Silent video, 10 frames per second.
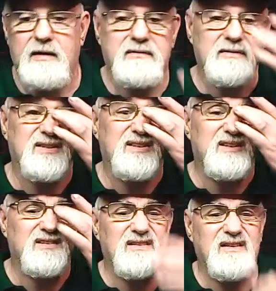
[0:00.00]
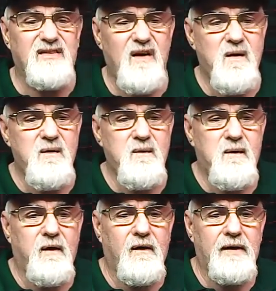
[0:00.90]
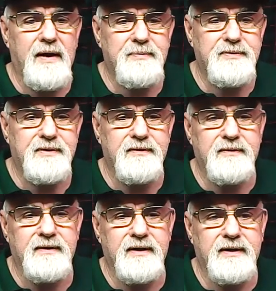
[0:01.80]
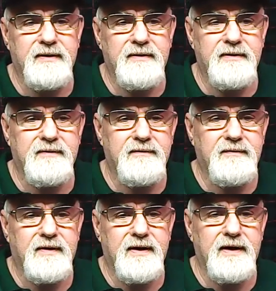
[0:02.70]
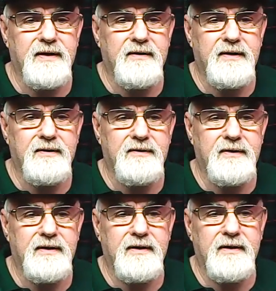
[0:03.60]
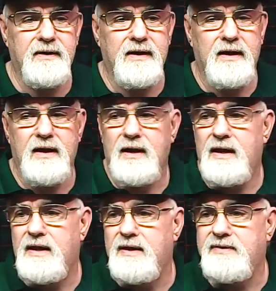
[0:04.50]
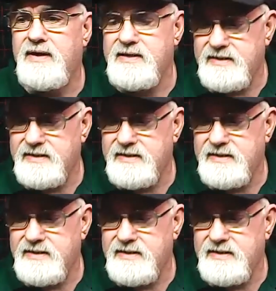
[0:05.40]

It's all absolutely fucking crazy. It says